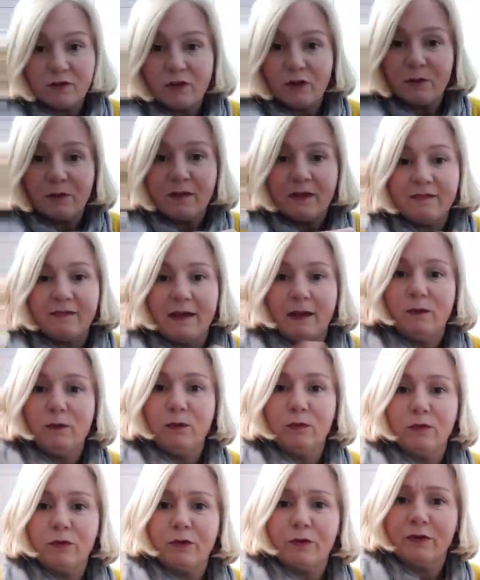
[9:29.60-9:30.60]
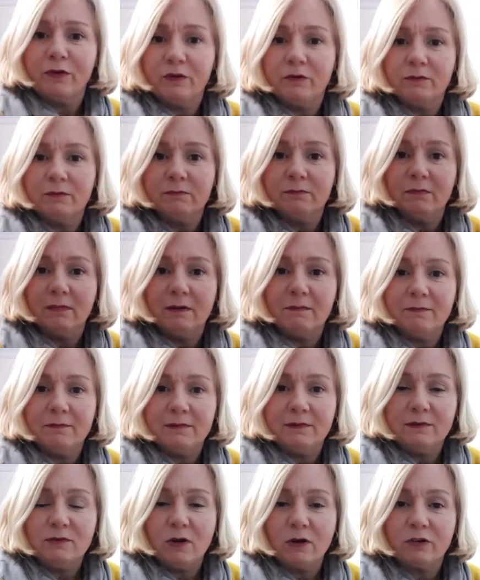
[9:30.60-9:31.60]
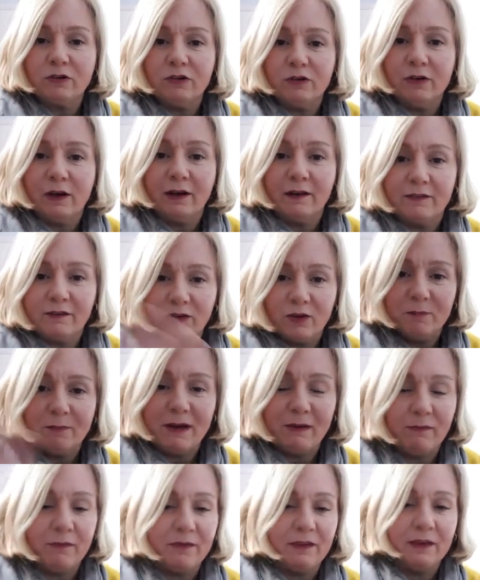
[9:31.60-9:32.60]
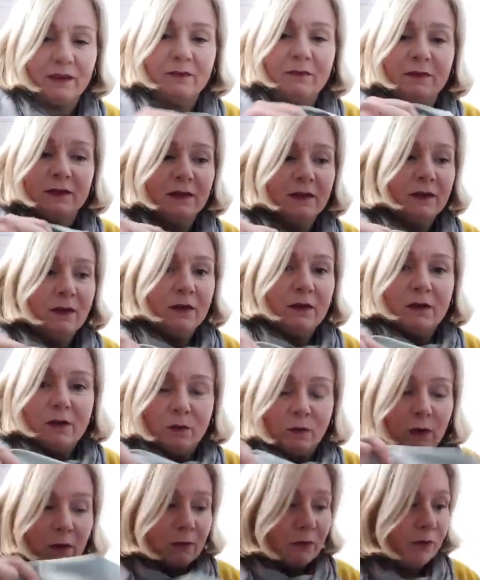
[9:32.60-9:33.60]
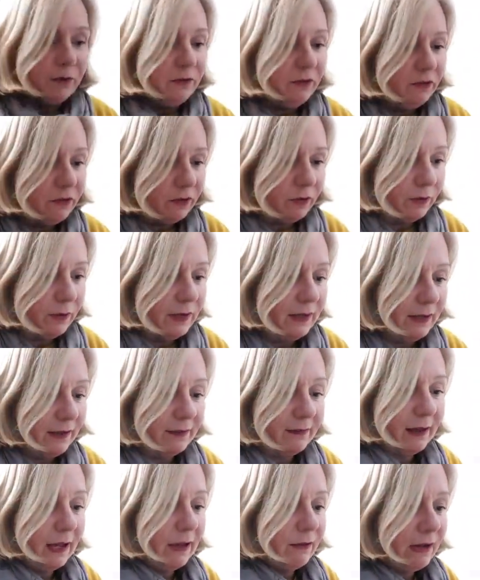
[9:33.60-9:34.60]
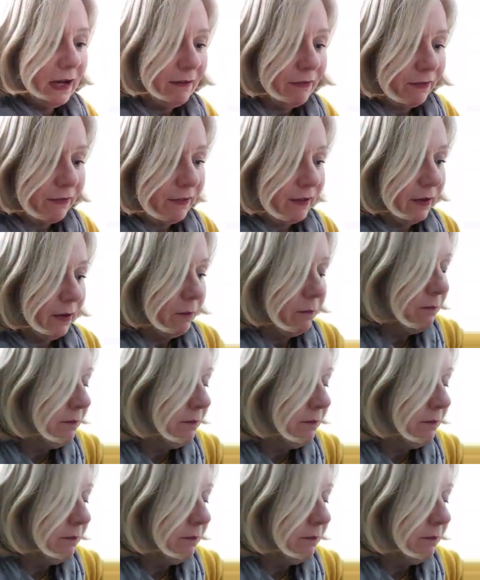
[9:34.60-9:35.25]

to do with this now, oh sorry, knocked you guys, so you're bouncing. What I'm going to do is I have some